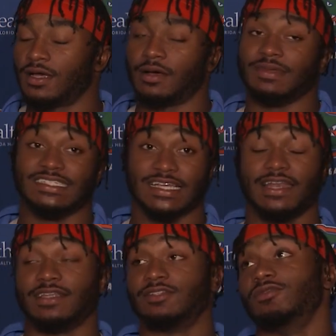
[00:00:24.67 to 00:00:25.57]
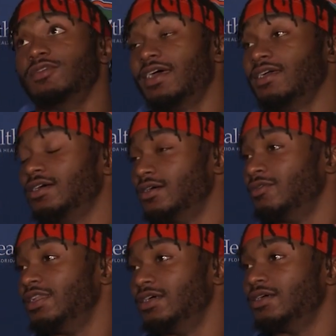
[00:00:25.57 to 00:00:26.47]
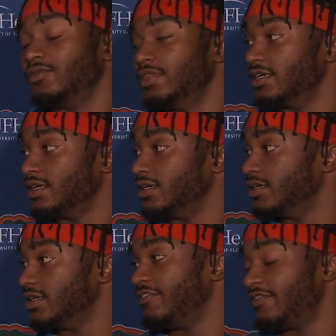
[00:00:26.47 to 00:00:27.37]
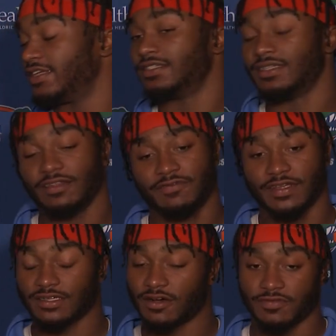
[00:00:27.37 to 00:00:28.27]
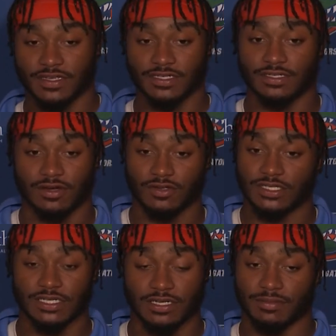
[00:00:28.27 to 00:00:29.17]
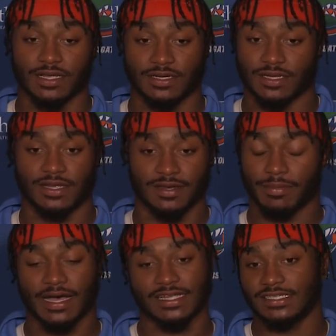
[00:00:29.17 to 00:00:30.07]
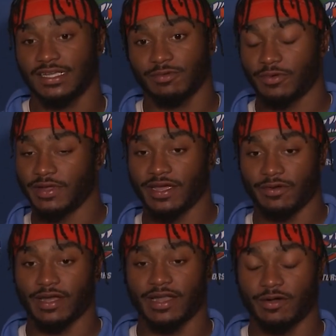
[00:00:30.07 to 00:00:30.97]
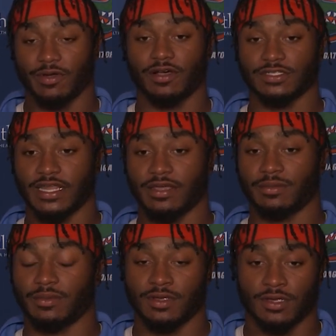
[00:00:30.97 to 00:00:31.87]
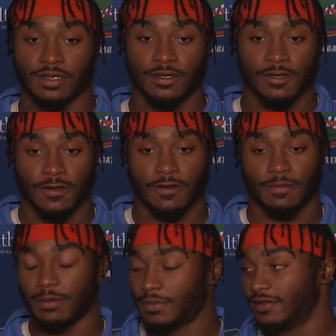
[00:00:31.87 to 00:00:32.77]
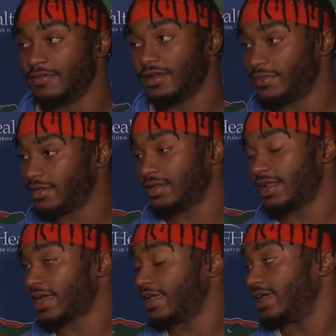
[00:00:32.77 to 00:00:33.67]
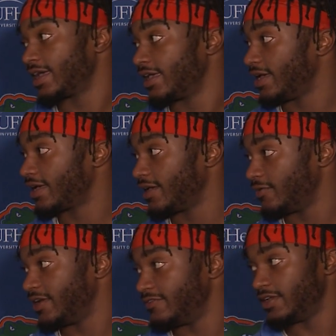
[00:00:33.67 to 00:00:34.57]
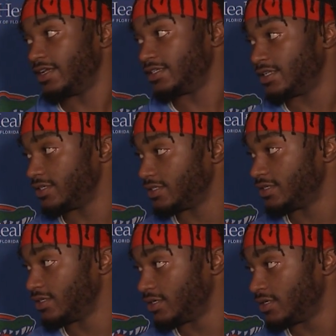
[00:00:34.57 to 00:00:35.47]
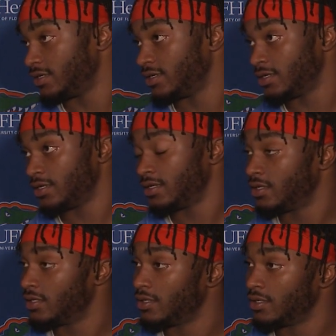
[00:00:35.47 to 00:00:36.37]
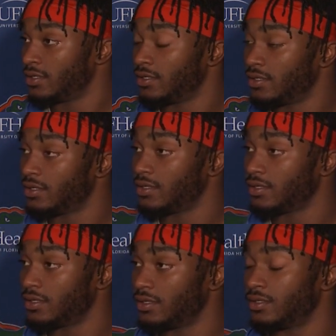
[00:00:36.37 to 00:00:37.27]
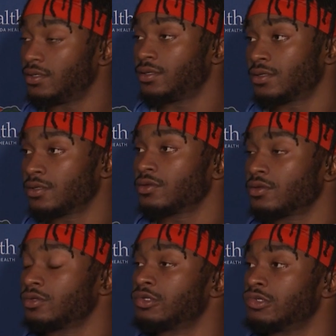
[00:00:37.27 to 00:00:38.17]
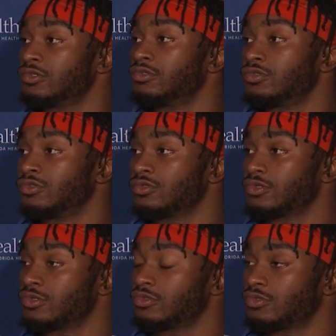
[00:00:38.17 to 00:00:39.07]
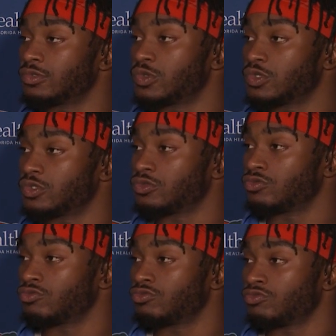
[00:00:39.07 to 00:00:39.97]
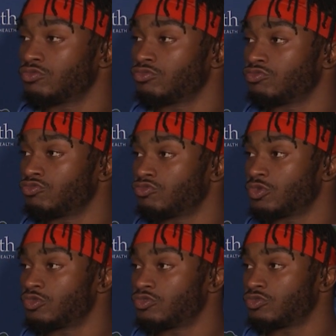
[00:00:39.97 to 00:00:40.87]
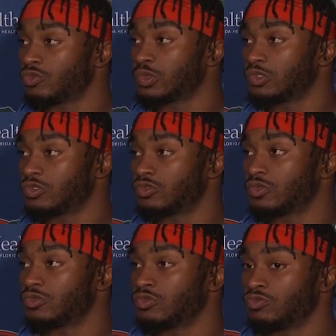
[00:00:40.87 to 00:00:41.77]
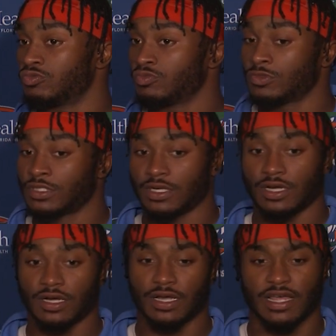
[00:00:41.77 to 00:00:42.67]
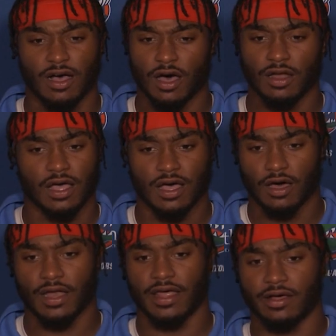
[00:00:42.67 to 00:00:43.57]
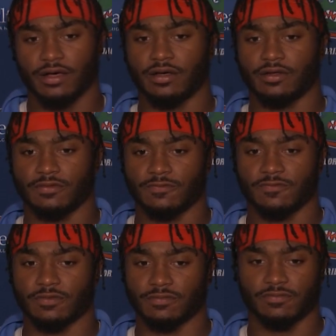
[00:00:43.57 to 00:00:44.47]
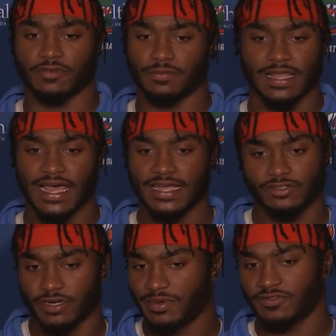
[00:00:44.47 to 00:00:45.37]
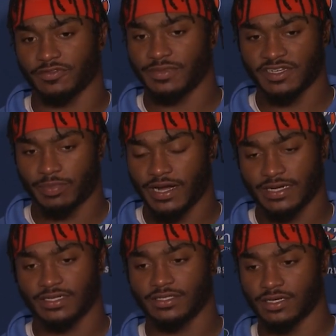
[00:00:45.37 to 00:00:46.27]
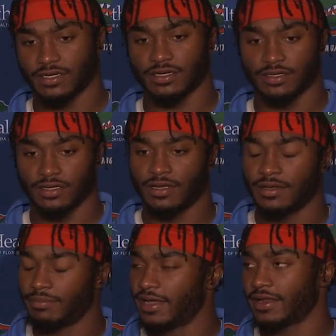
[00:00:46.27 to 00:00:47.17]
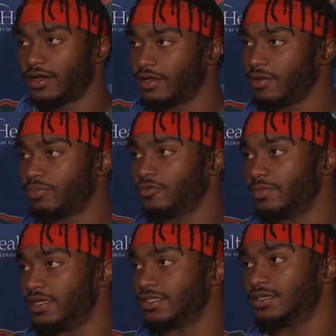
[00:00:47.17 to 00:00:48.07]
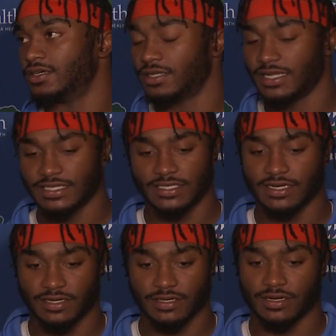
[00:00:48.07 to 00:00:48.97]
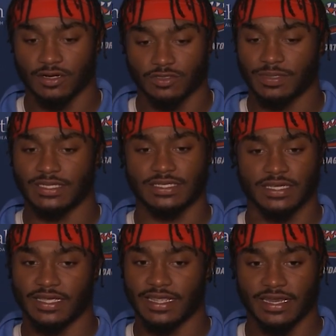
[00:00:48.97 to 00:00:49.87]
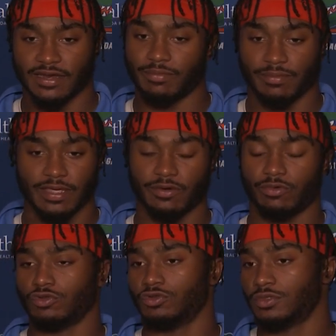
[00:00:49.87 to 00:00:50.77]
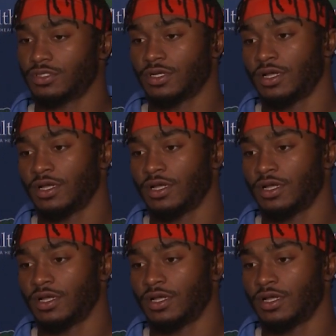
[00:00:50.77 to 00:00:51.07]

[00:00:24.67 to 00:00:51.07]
I'm excited too. Like uh, we look, we look good. Defense, defense, offense, the whole team. Like the mindset where we at right now with Coach Nape. Um, I'm loving. It. I mean, I can't, I can't, I can't wait for next Thursday. Before you guys get to the game, you've got, you got a scrimmage on Saturday. Is there anything as a defense that you guys are working to clean up, maybe from the first scrimmage? Uh, all, all that uh, from from last scrimmage, from this practice, uh, making all the improvements, uh, listening, Coach PT, getting in the meeting rooms.